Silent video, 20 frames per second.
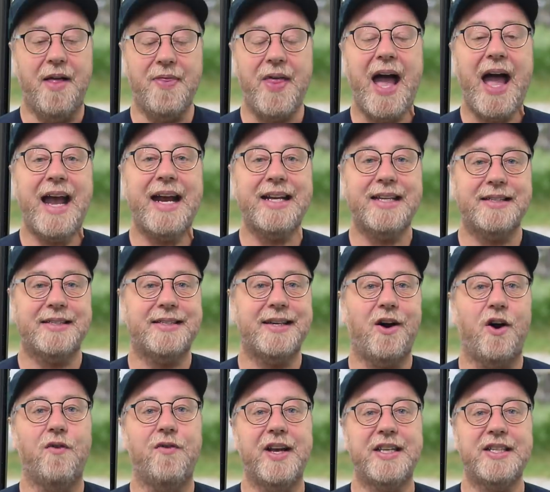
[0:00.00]
and that in
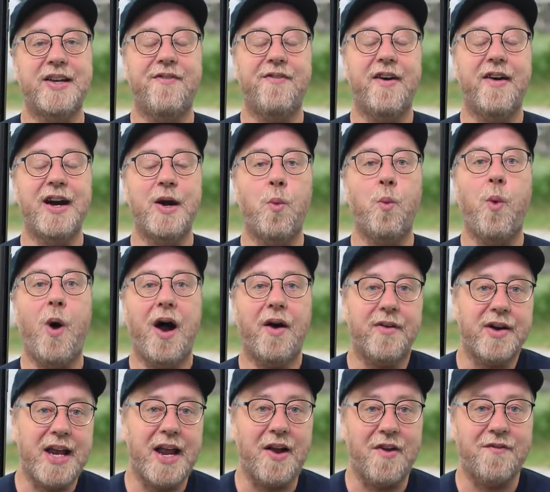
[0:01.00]
itself is a very
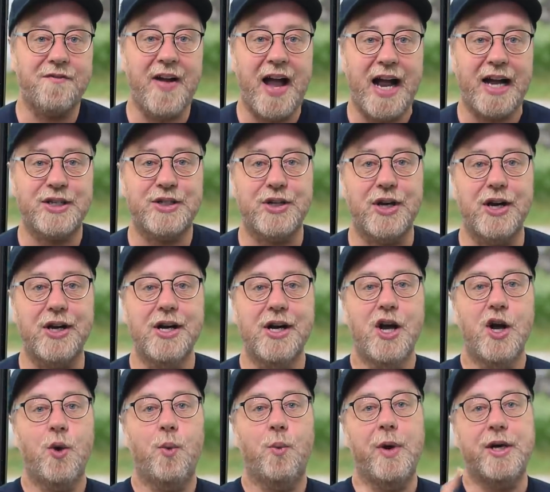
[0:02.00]
worrying factor,
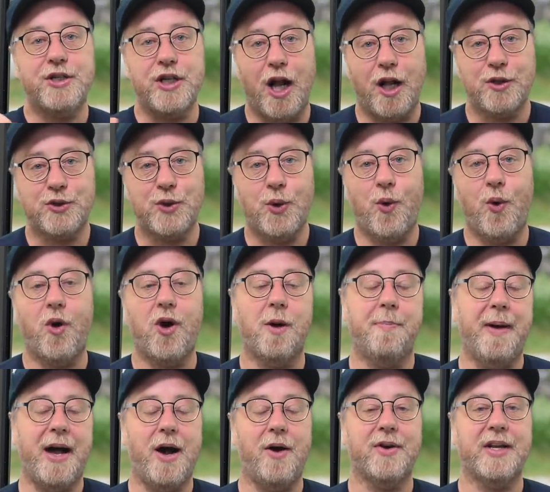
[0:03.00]
which I'll talk
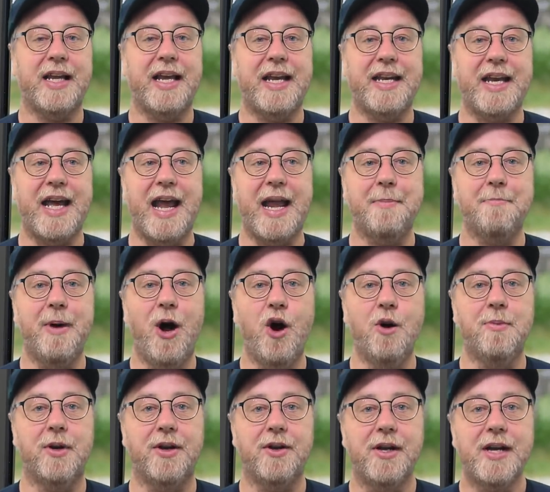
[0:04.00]
about in a
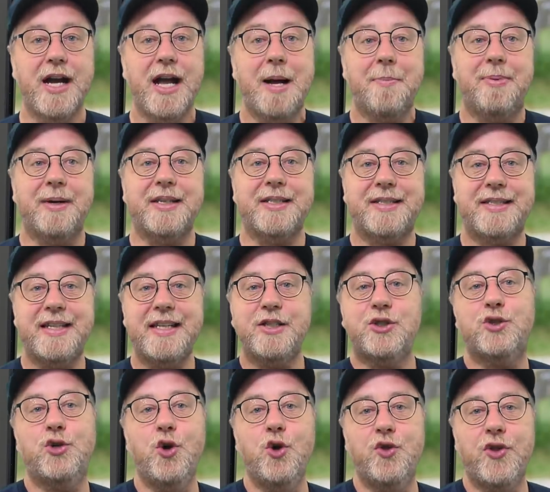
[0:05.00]
moment. But
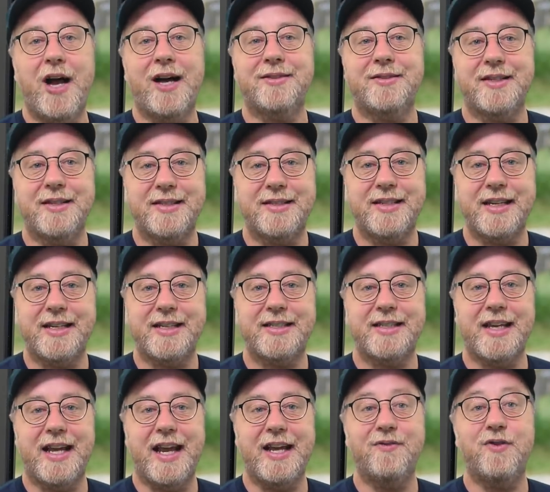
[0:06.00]
since two thousand
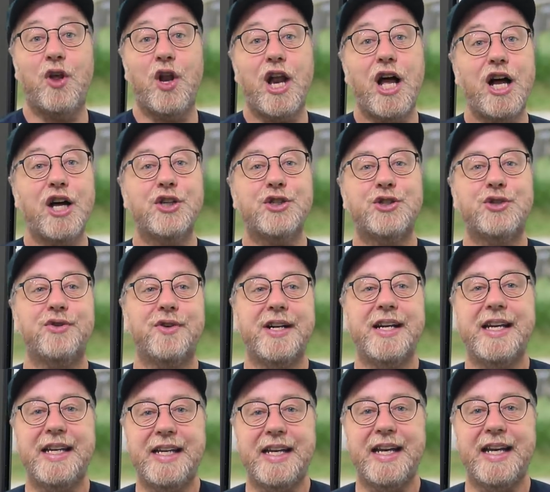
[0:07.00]
sixteen, for the last
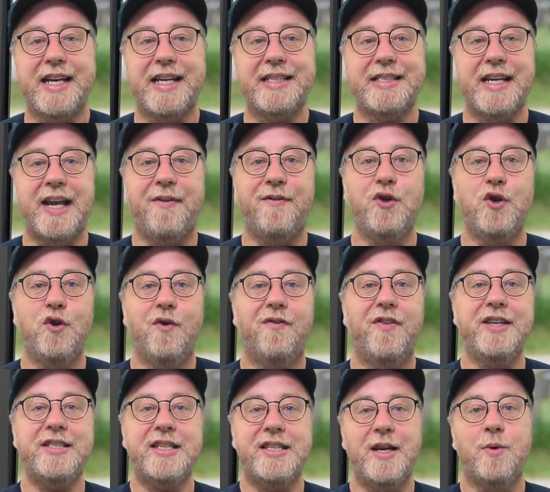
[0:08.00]
three years, if you
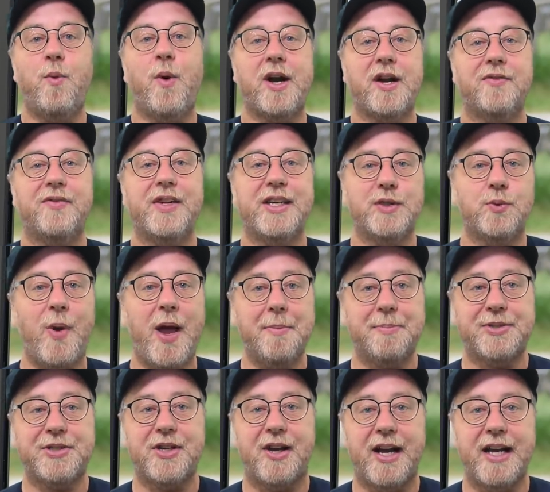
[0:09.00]
visited one of these
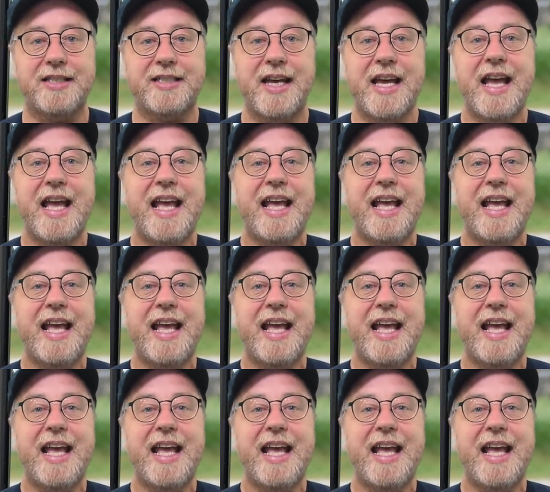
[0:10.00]
websites